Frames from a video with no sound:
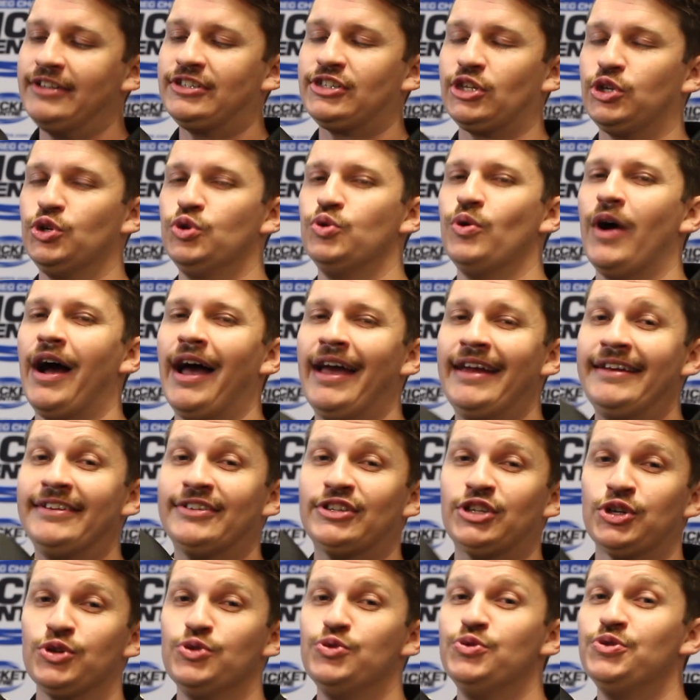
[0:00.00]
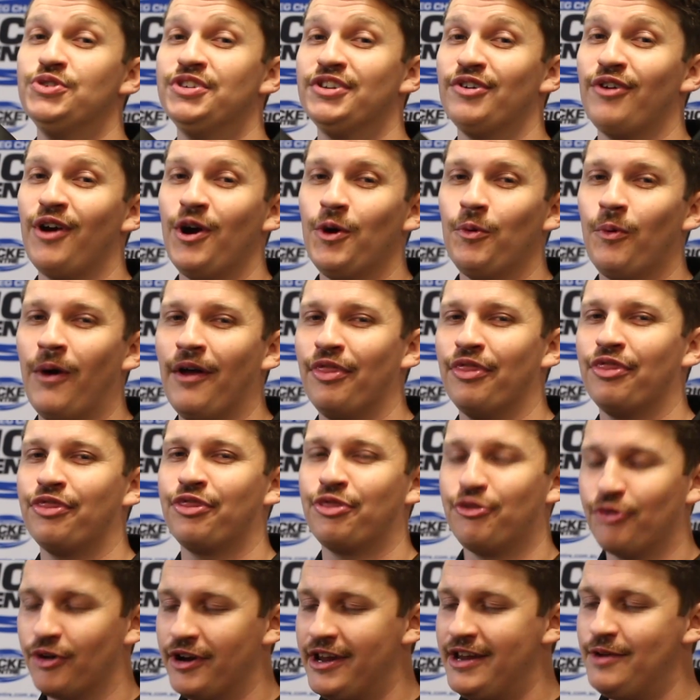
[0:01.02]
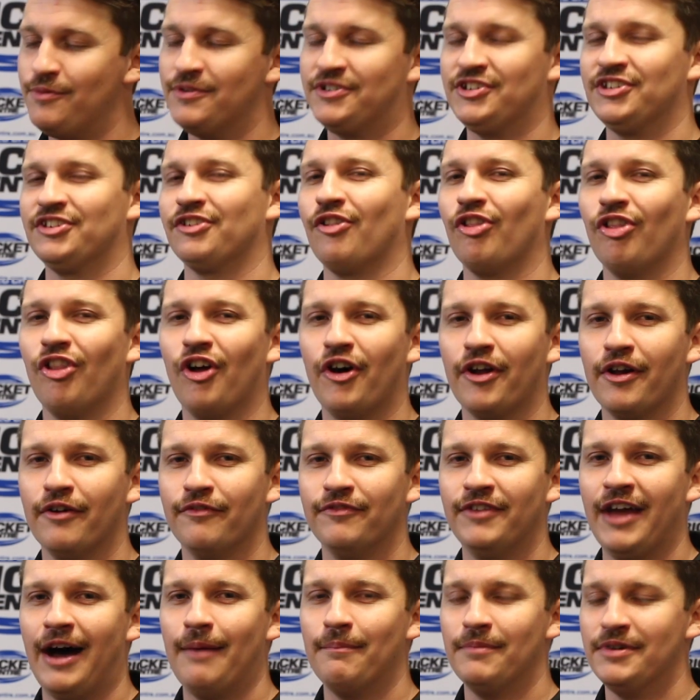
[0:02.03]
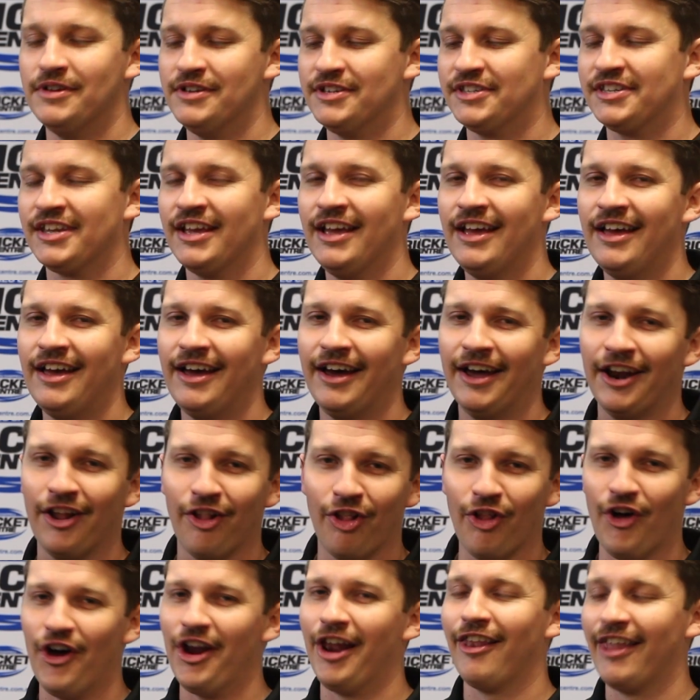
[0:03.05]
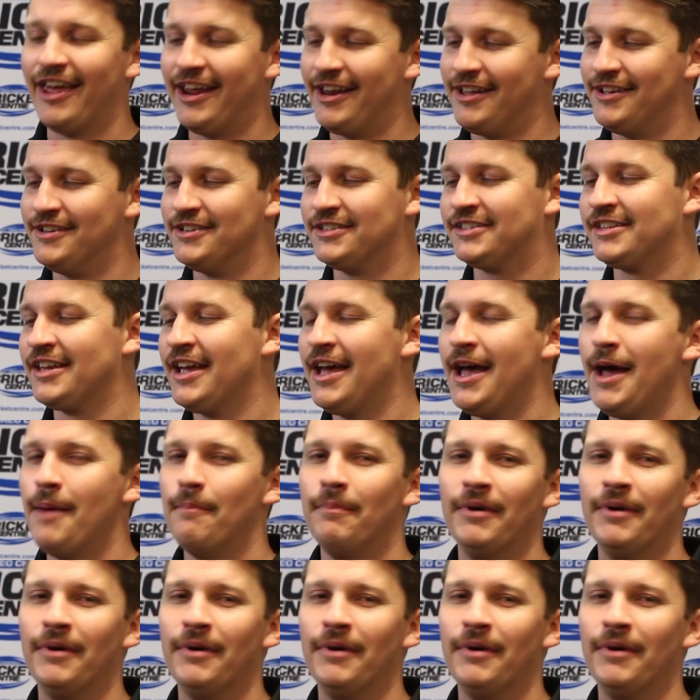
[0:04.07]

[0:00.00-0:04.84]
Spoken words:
79282013, which is a lot of numbers and a lot of letters,